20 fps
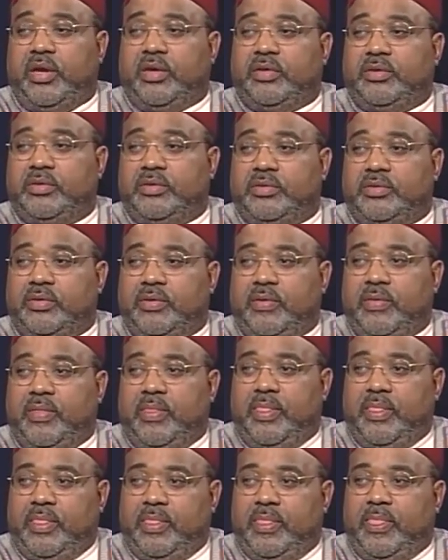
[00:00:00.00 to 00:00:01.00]
Set you on
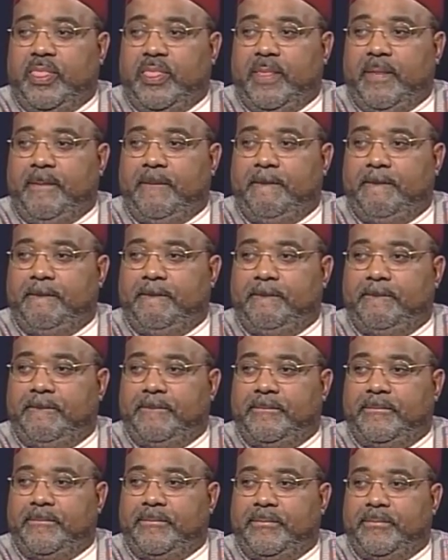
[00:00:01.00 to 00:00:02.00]
fire.
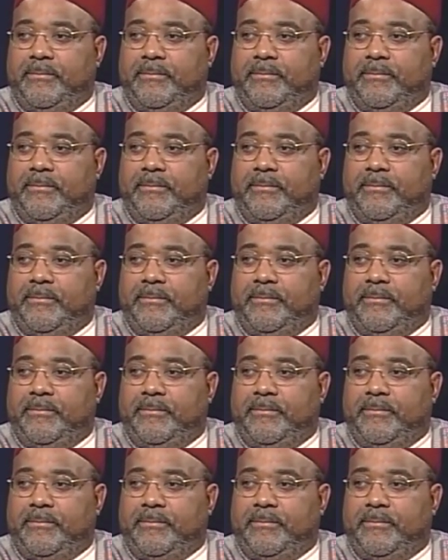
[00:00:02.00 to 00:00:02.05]
I